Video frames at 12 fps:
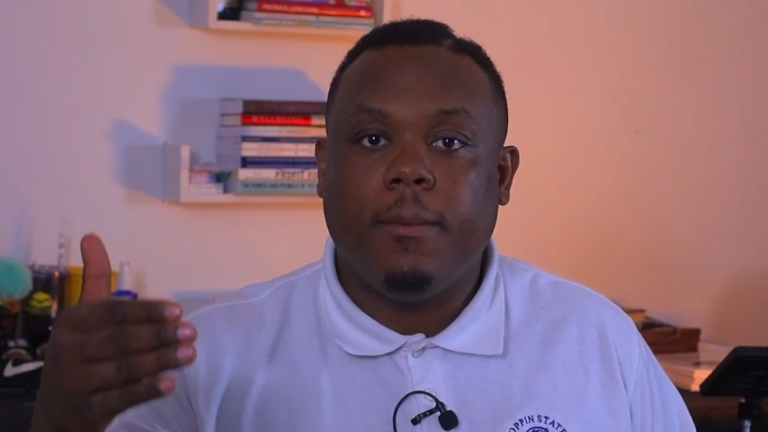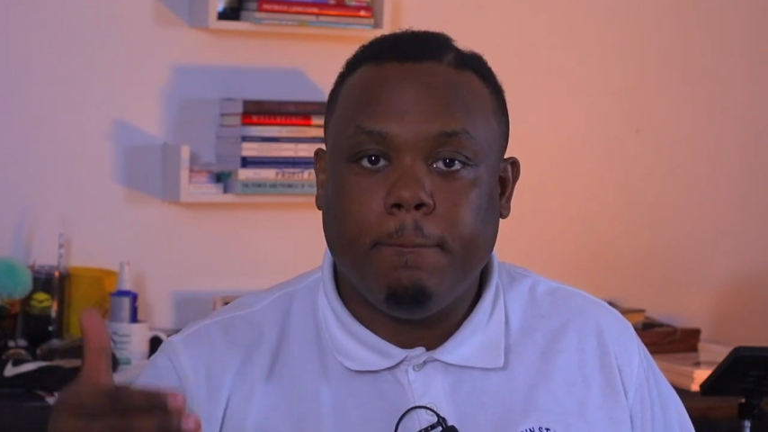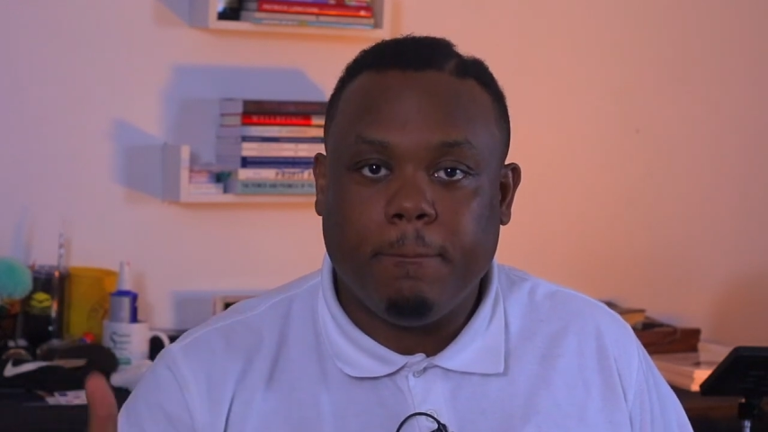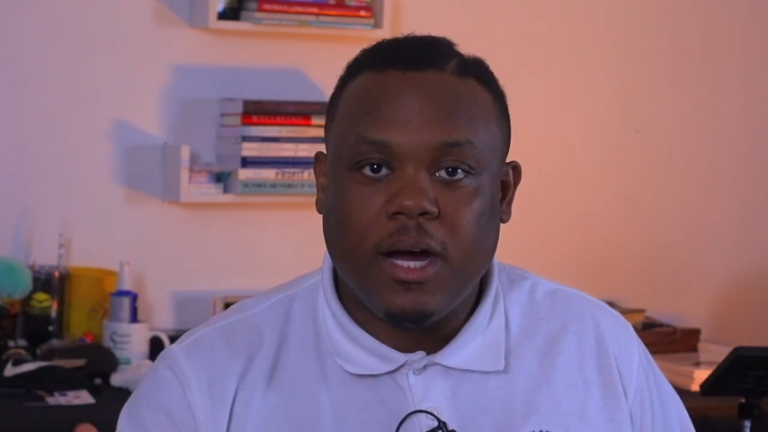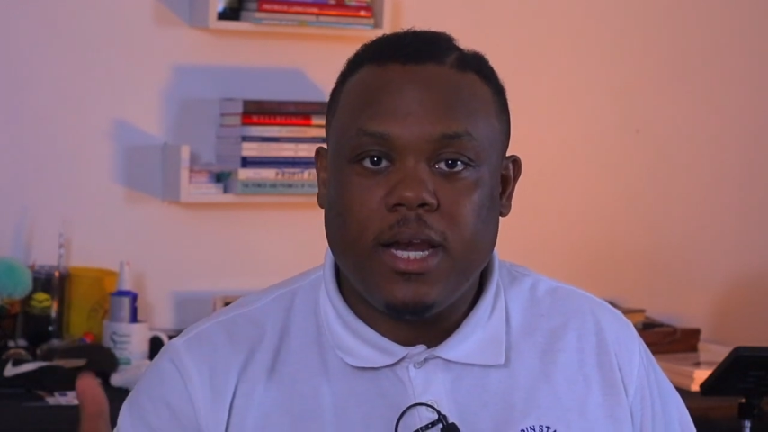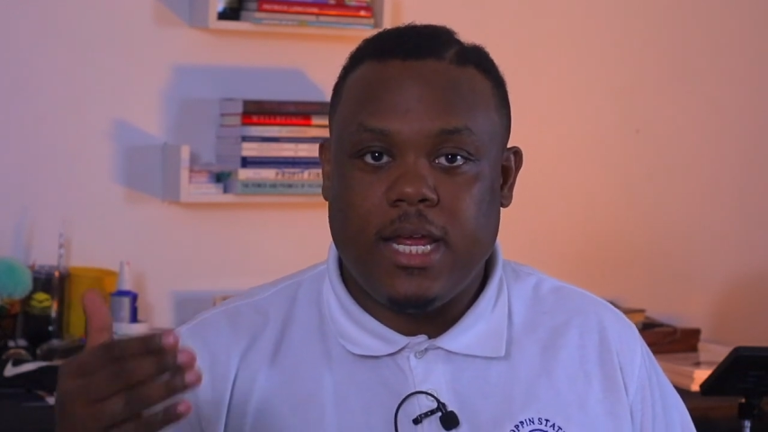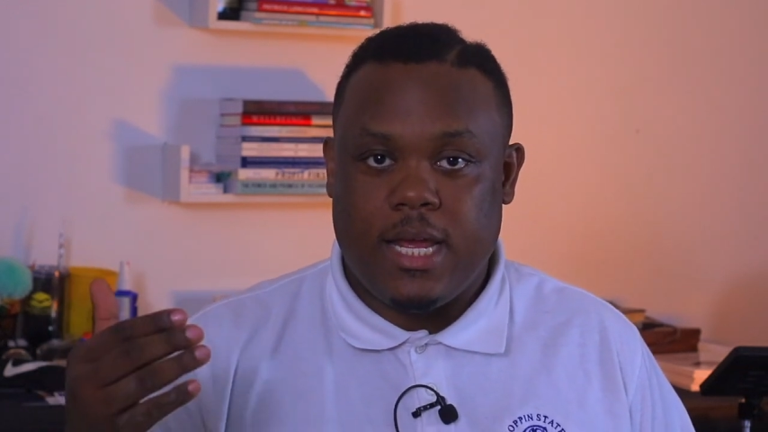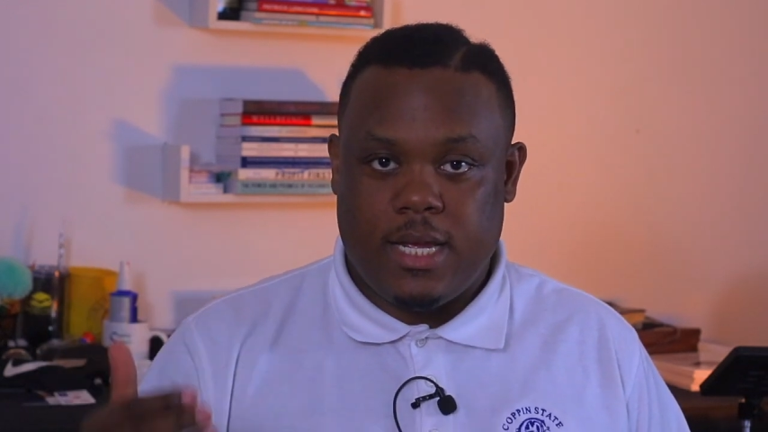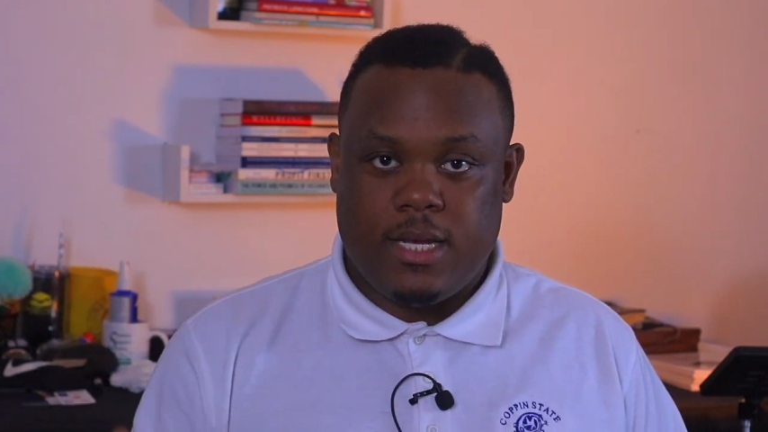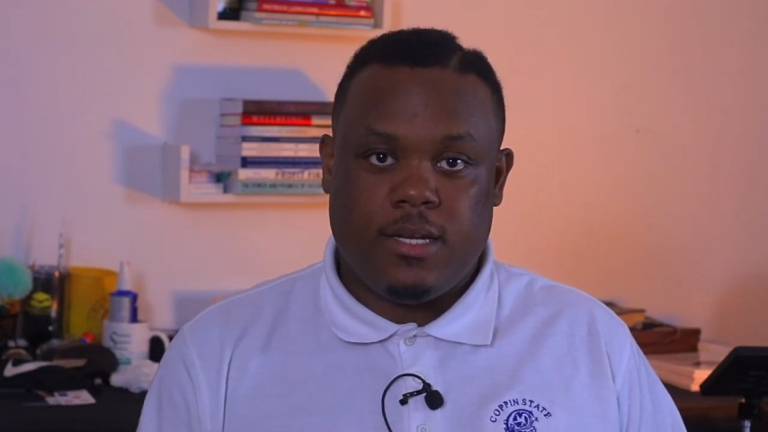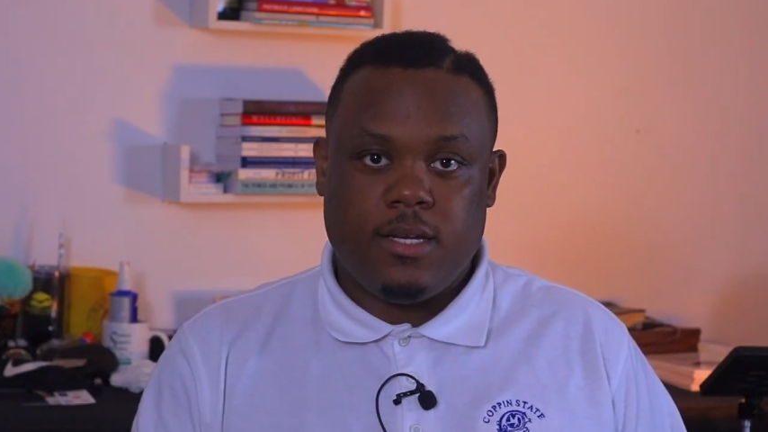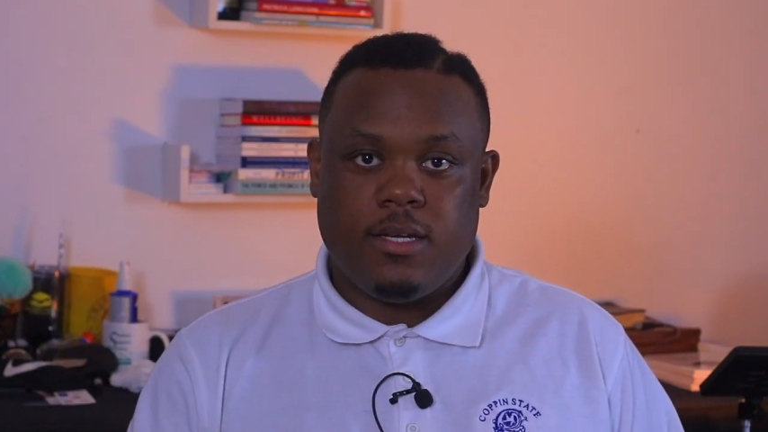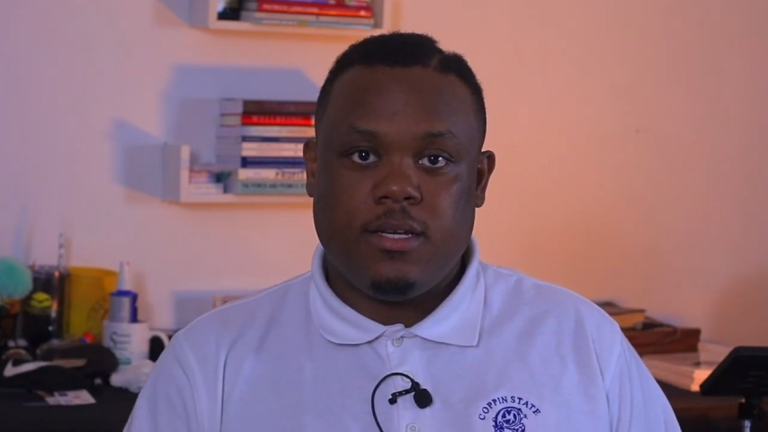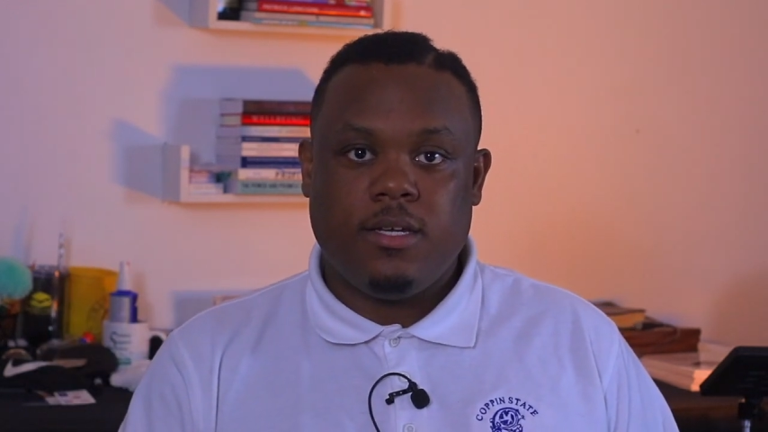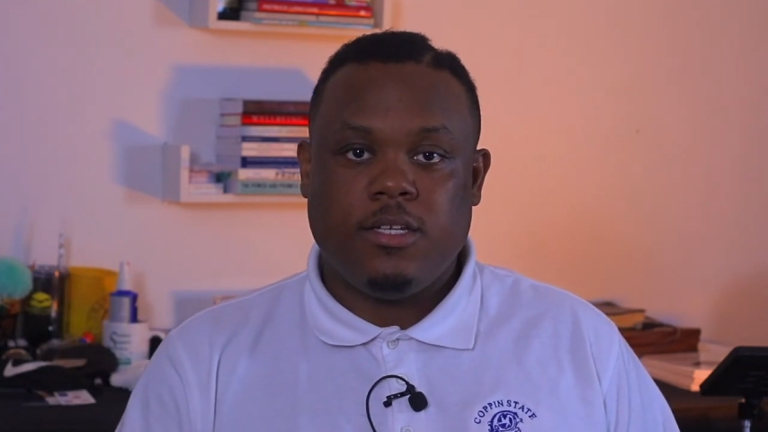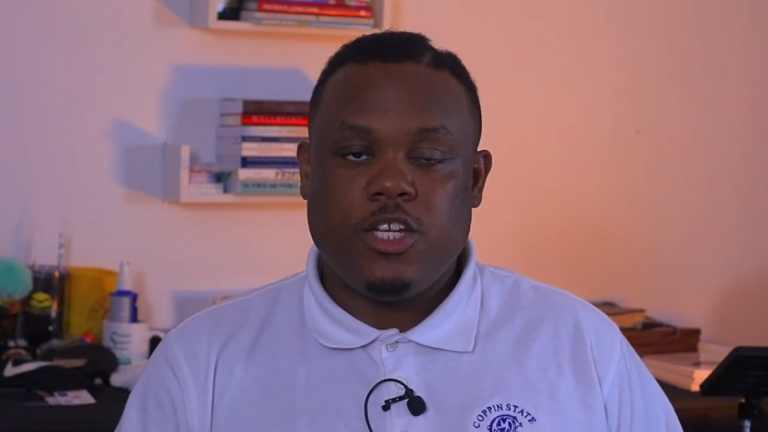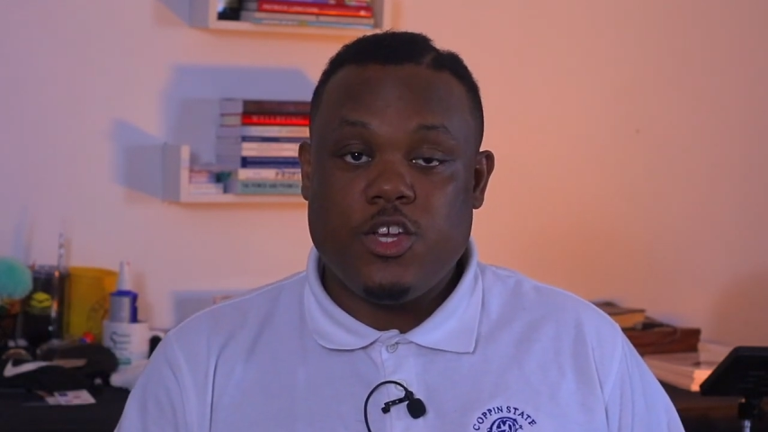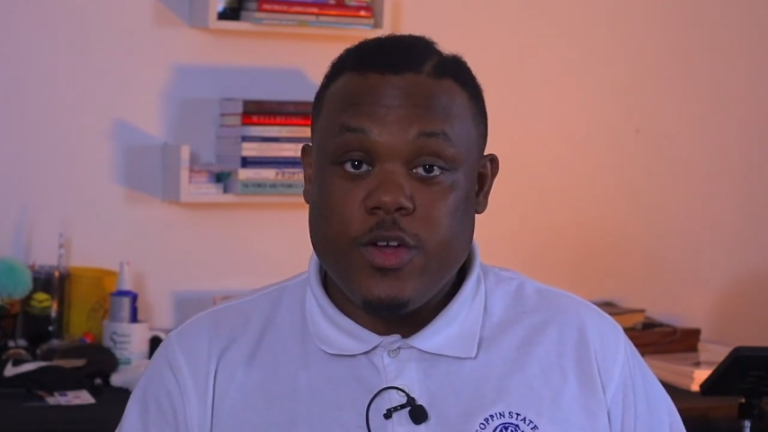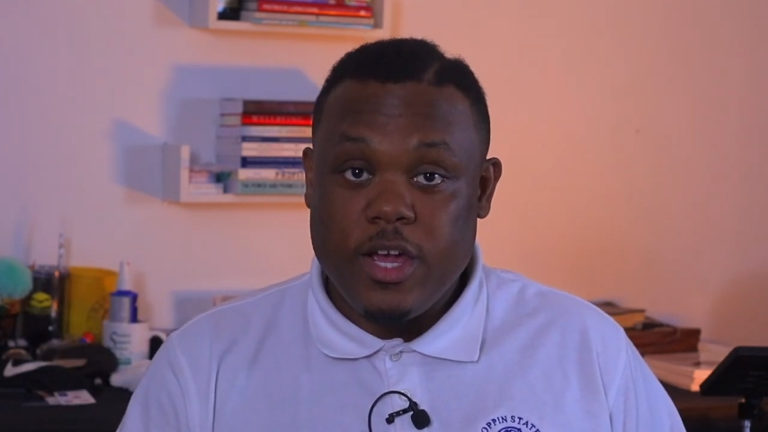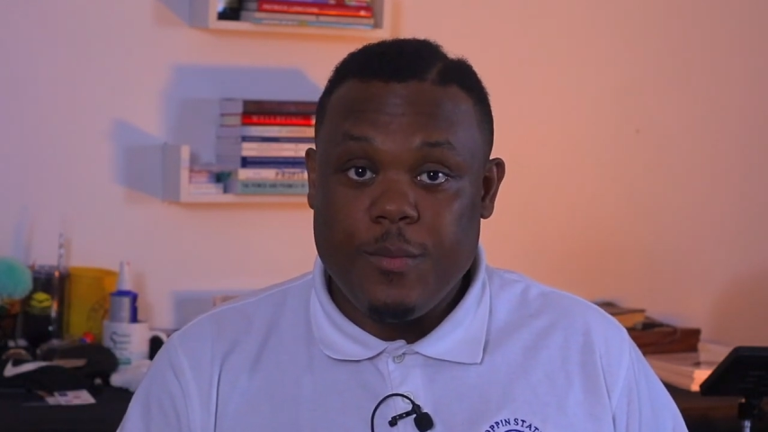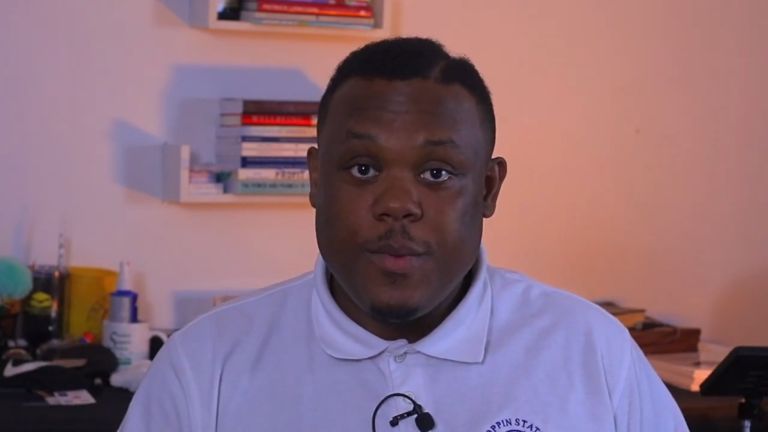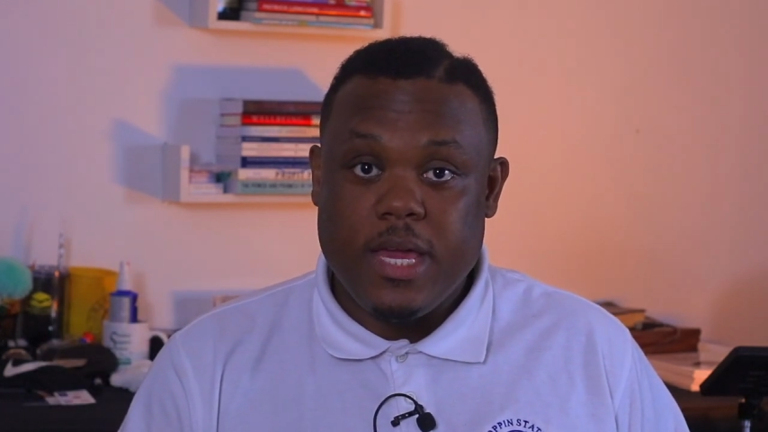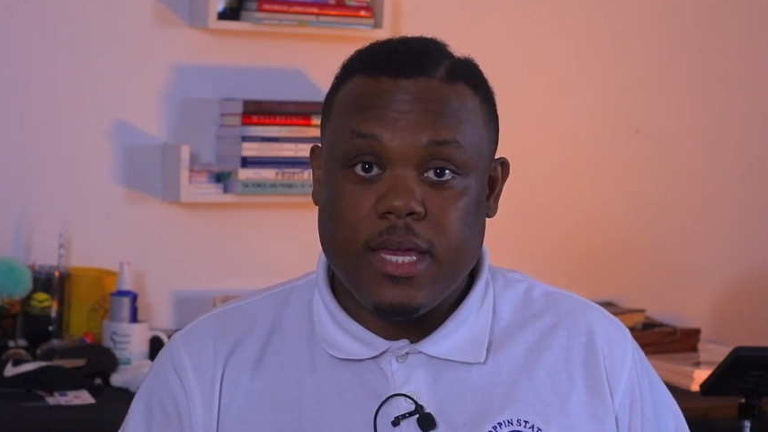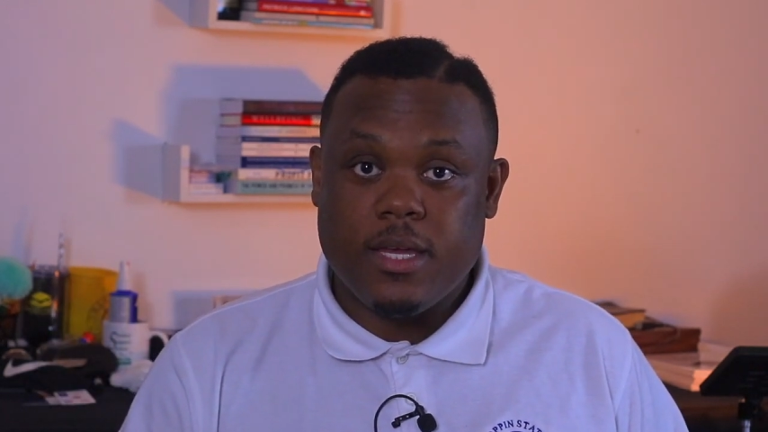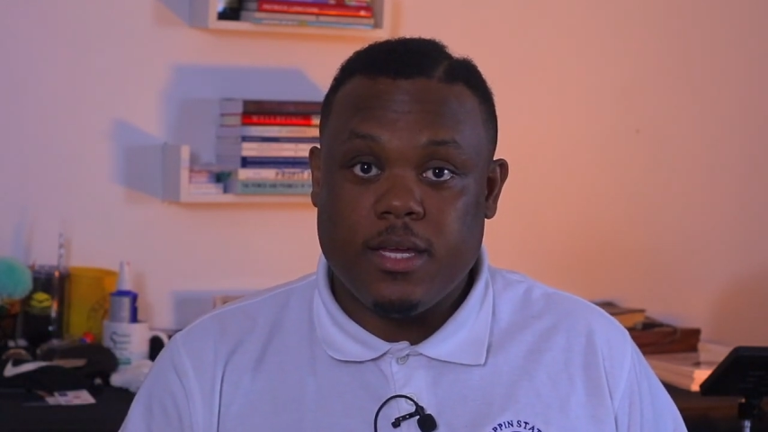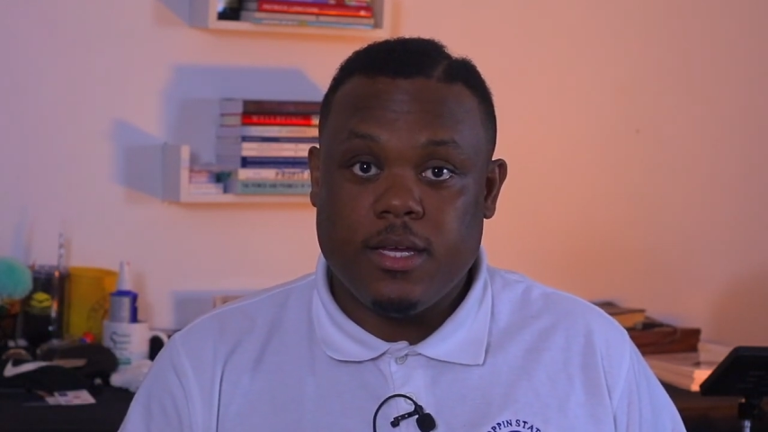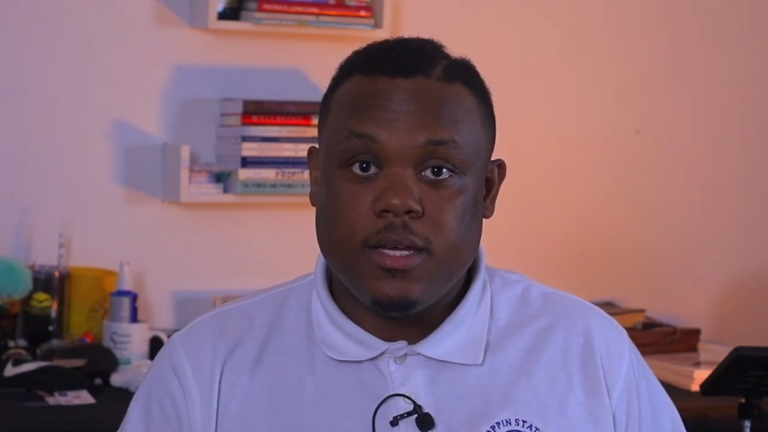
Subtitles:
money. Do you hear me?